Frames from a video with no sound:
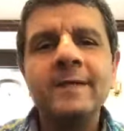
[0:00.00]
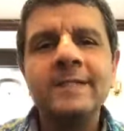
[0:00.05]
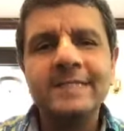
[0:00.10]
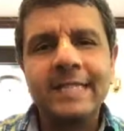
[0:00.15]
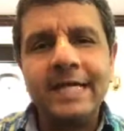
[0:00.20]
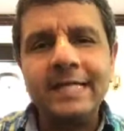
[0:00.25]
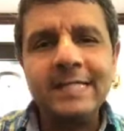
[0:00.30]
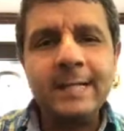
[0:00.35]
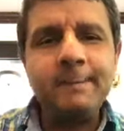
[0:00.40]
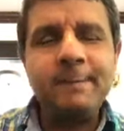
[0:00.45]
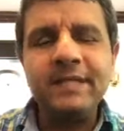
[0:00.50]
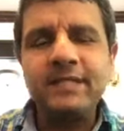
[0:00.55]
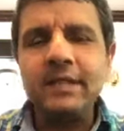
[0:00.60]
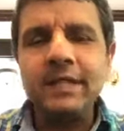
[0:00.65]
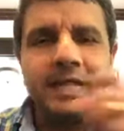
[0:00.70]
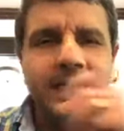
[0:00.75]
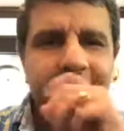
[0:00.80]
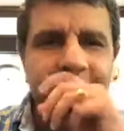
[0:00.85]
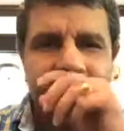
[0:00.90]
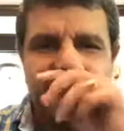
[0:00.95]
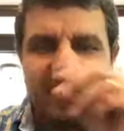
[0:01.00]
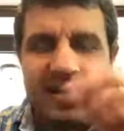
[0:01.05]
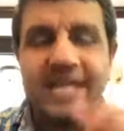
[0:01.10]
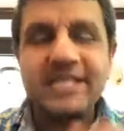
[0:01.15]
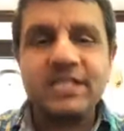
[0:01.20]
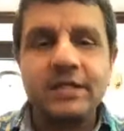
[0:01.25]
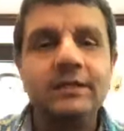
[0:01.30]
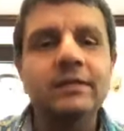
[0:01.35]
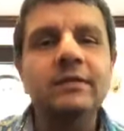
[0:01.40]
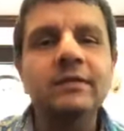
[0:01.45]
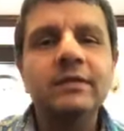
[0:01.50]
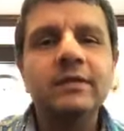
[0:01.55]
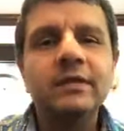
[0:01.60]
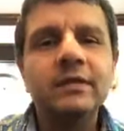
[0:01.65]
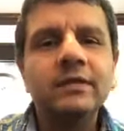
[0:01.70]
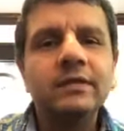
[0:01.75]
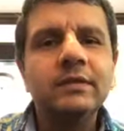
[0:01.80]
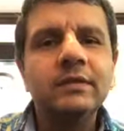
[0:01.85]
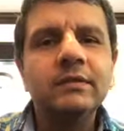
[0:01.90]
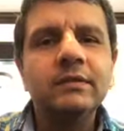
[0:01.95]
centripetal acceleration,
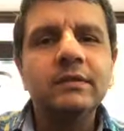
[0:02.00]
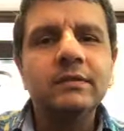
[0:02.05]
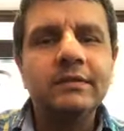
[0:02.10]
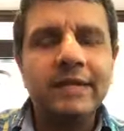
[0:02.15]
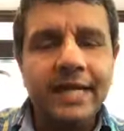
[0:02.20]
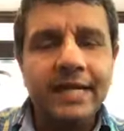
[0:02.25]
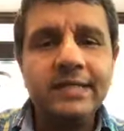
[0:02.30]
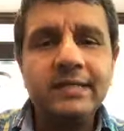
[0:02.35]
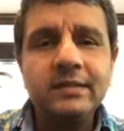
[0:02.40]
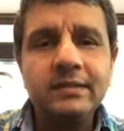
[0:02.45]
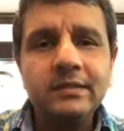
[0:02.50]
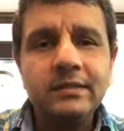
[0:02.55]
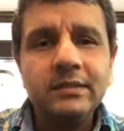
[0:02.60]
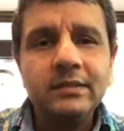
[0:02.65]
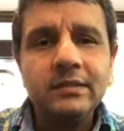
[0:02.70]
right?